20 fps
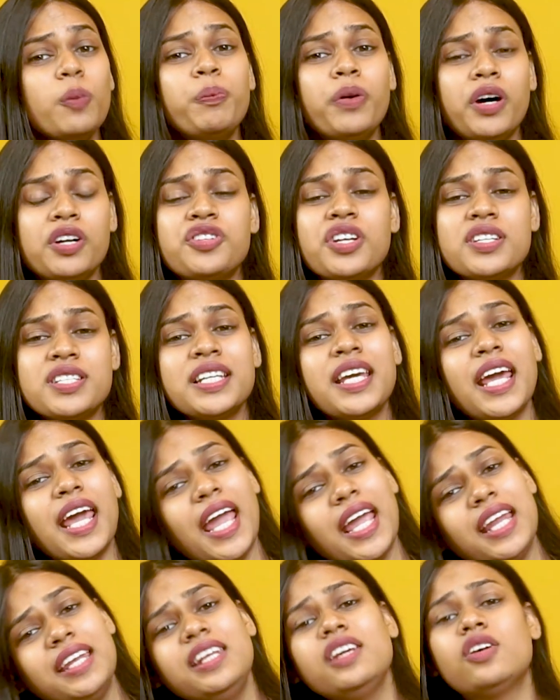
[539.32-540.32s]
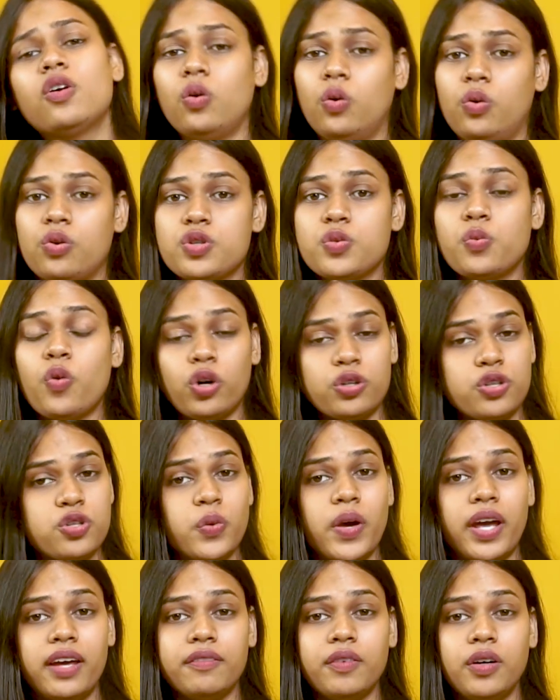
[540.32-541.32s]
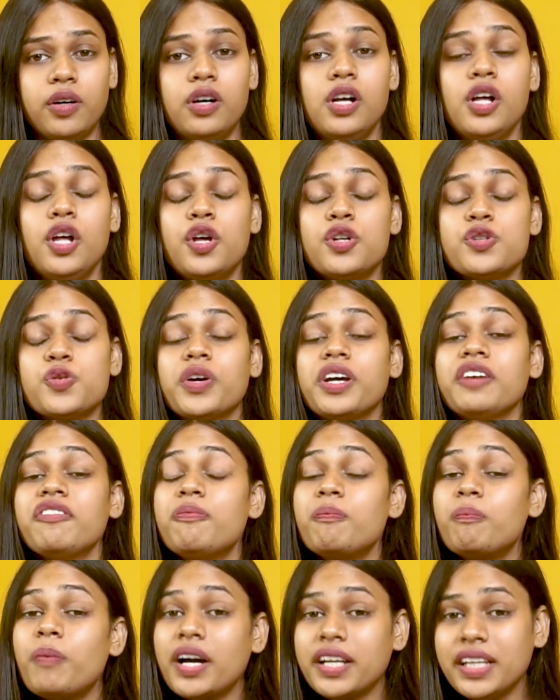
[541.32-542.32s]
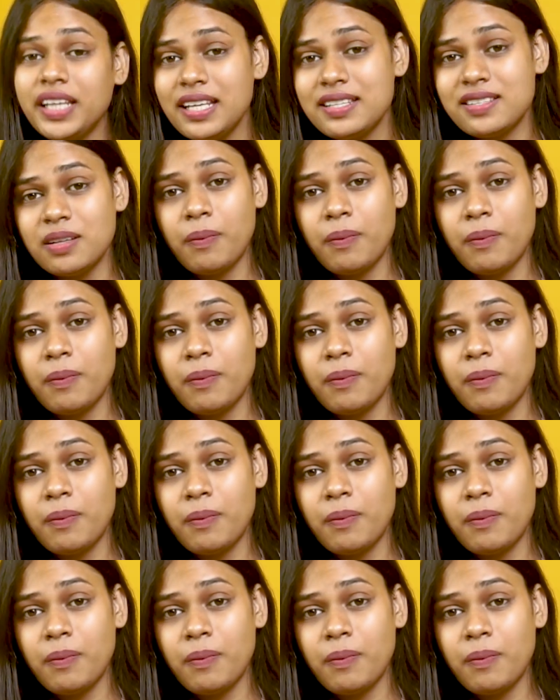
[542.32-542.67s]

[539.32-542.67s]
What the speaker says: purchasing any course whatsoever. So if money is